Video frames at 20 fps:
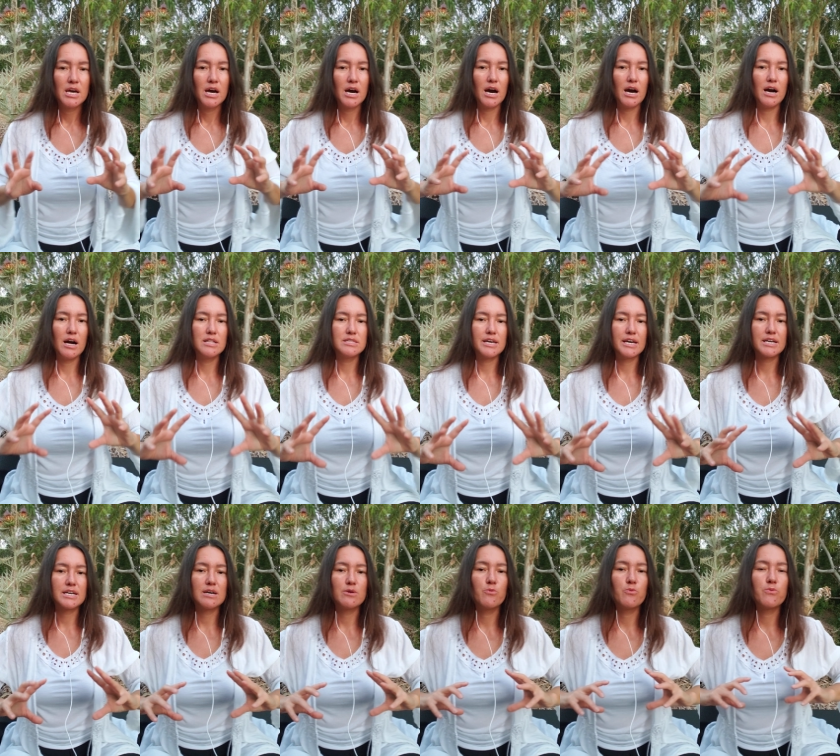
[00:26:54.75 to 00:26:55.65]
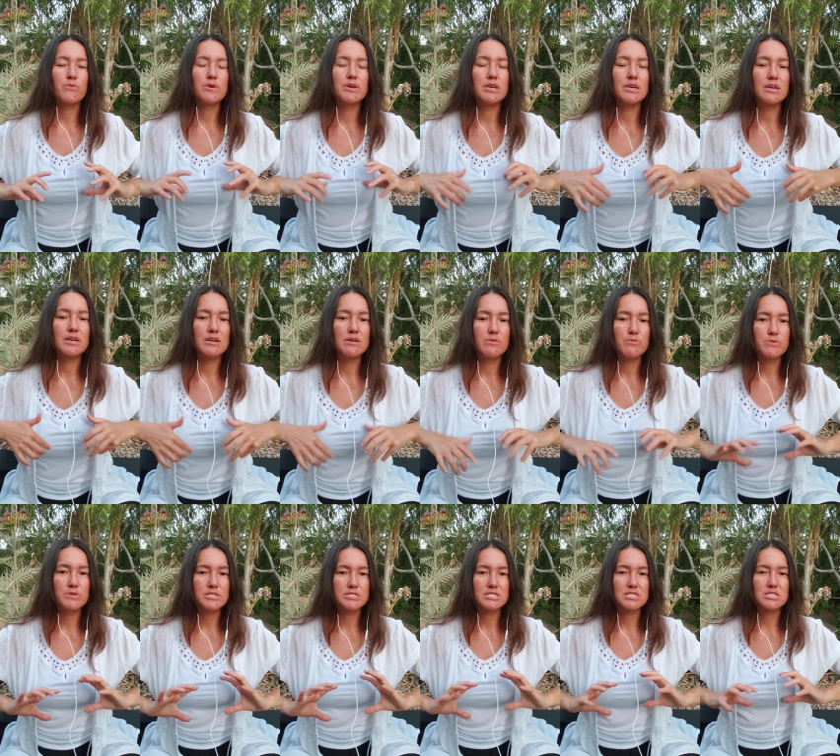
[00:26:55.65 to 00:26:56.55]
Like we
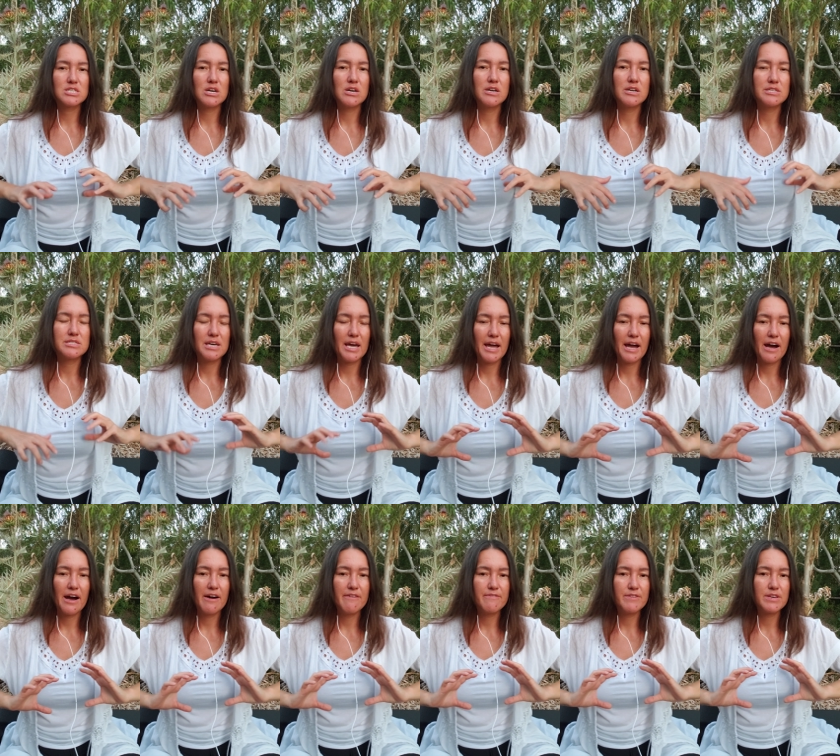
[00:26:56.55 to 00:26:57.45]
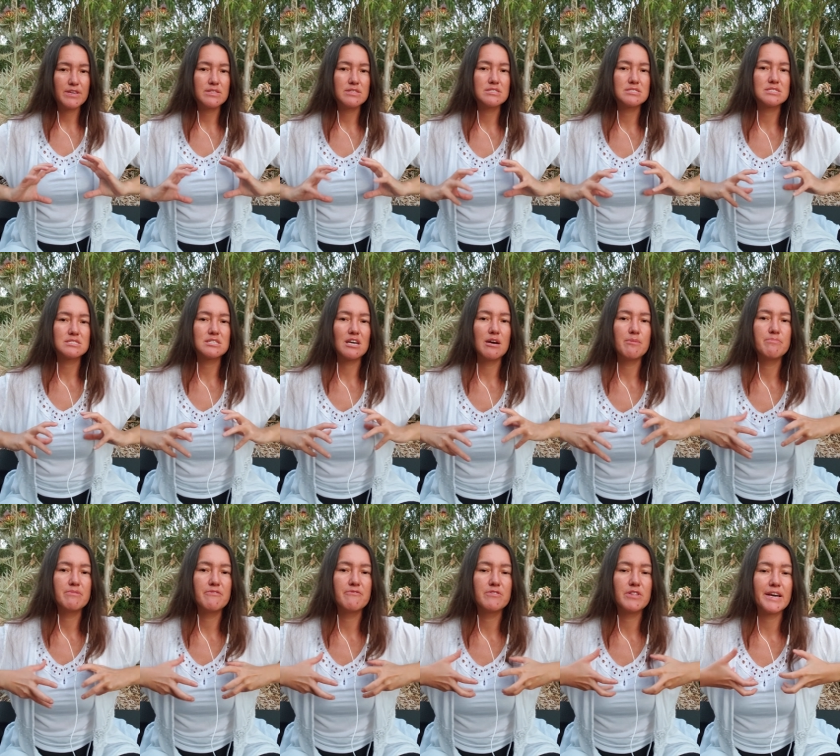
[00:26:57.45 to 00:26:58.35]
will start having this type
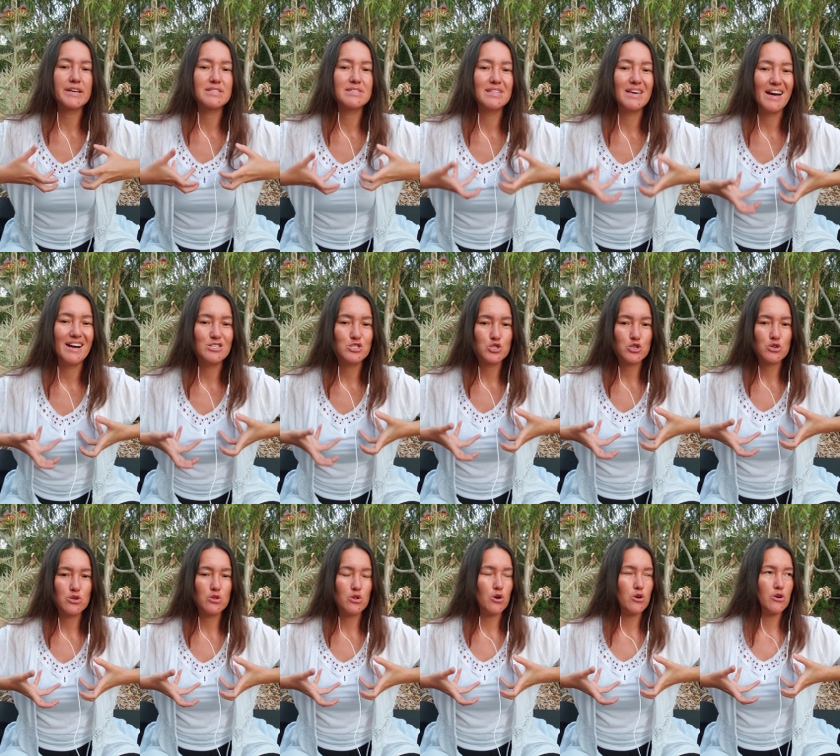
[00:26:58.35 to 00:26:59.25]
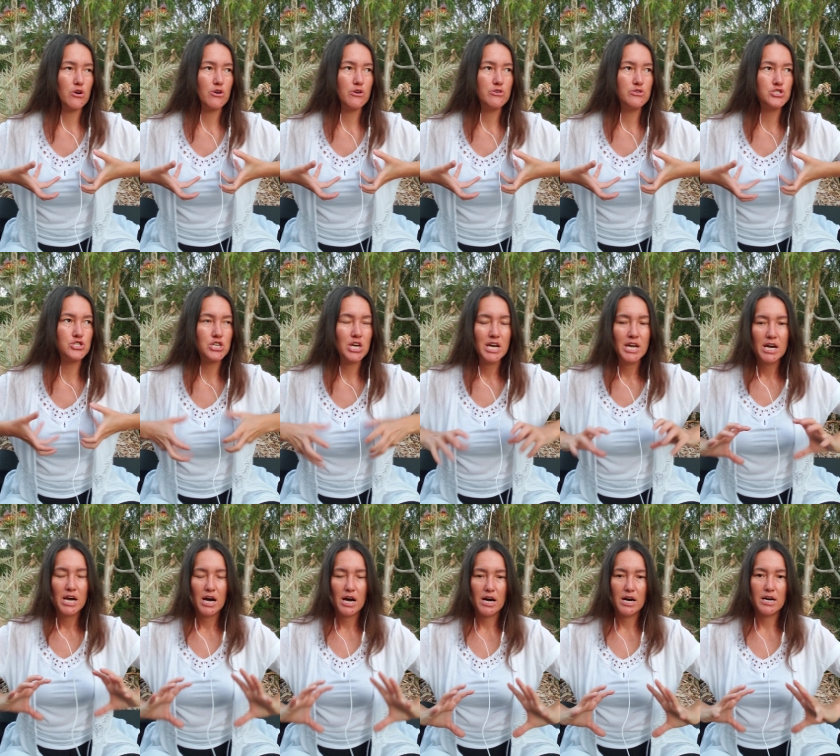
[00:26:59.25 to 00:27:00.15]
of like natural urge,
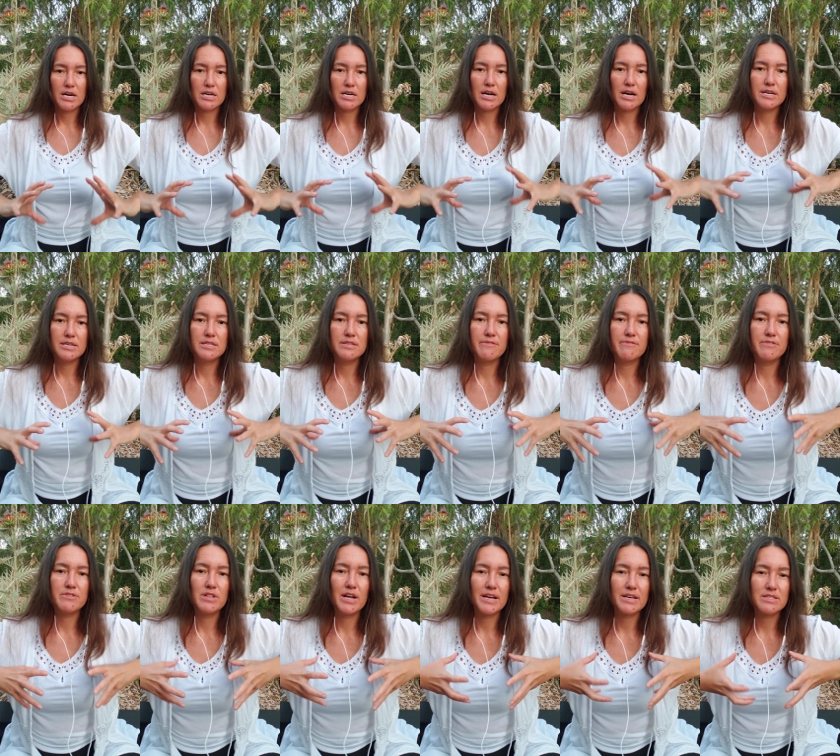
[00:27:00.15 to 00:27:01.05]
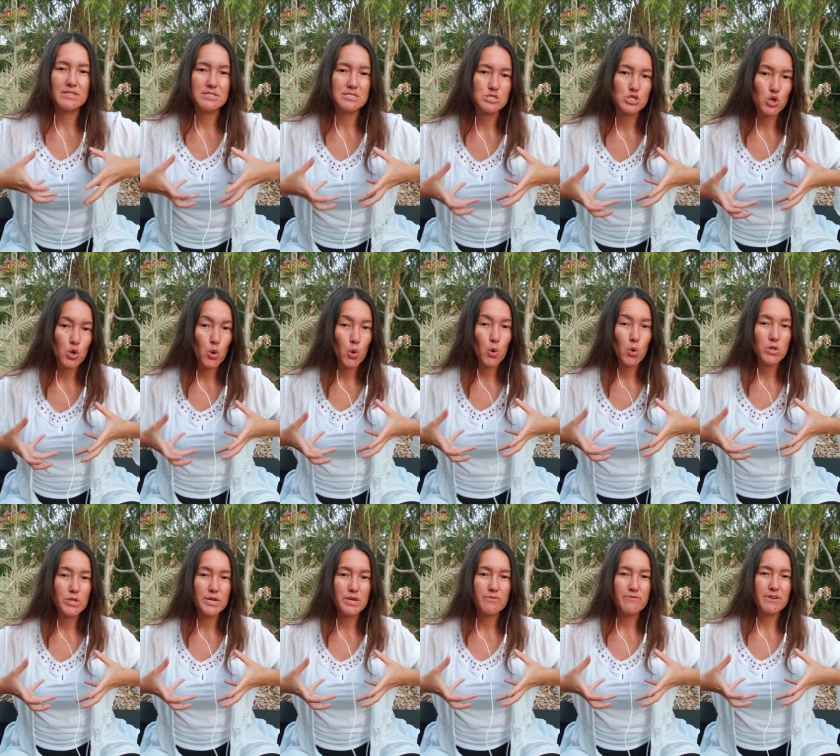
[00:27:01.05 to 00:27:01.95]
kind of like this
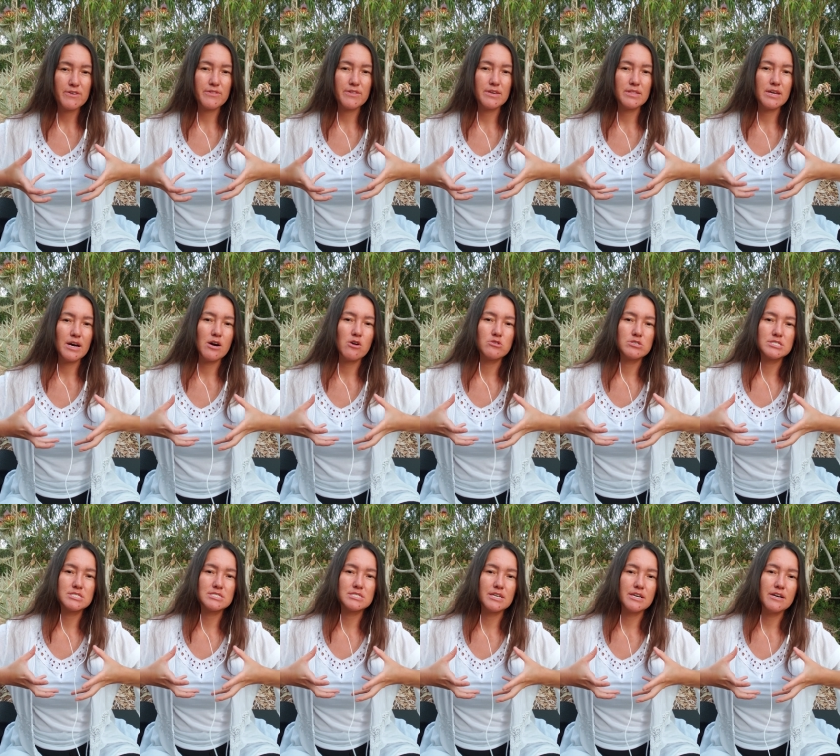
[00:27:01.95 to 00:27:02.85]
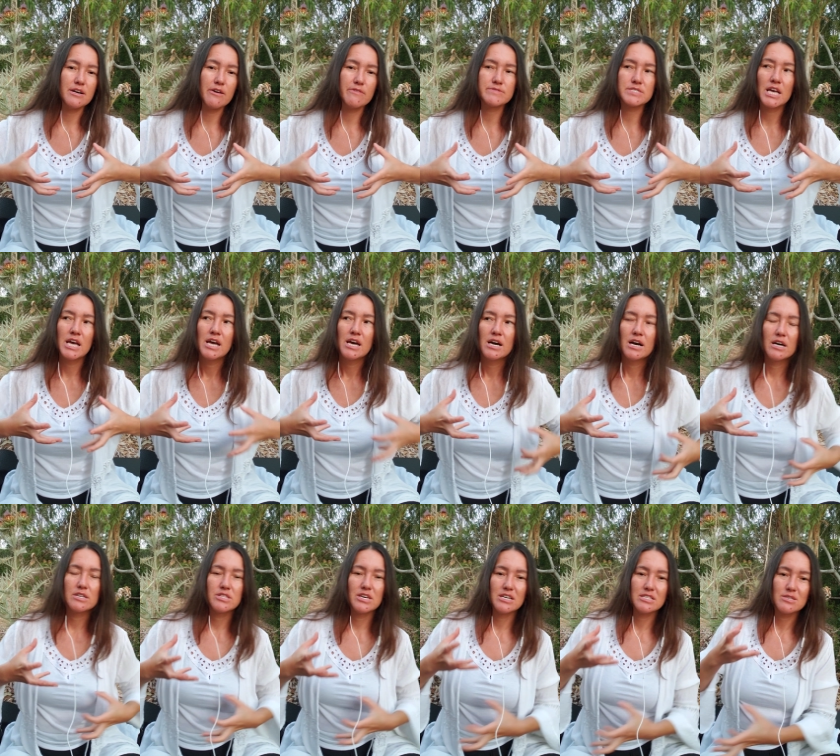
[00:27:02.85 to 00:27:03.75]
calling within ourselves,
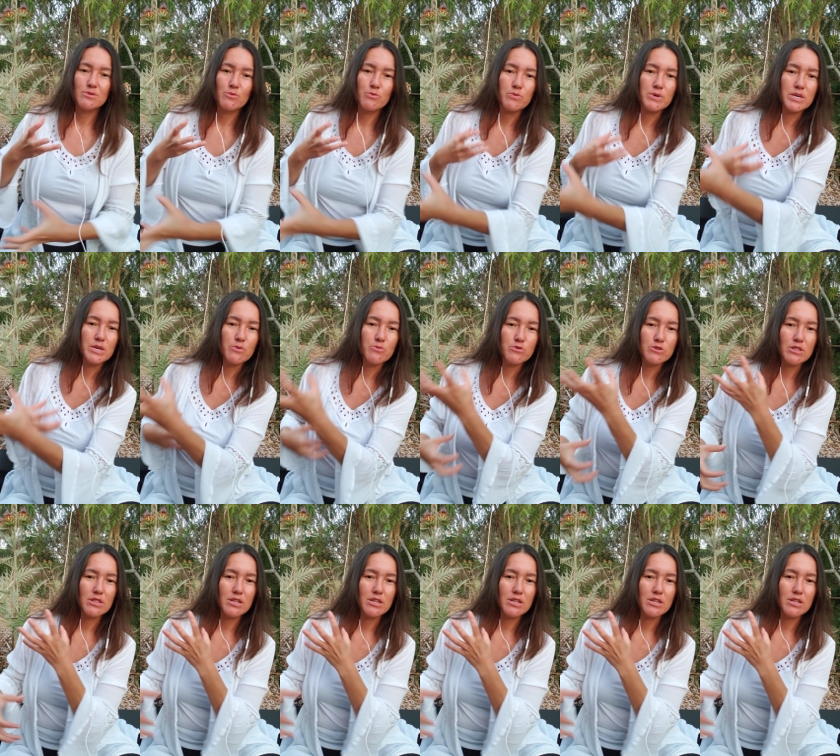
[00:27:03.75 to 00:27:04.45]
that we would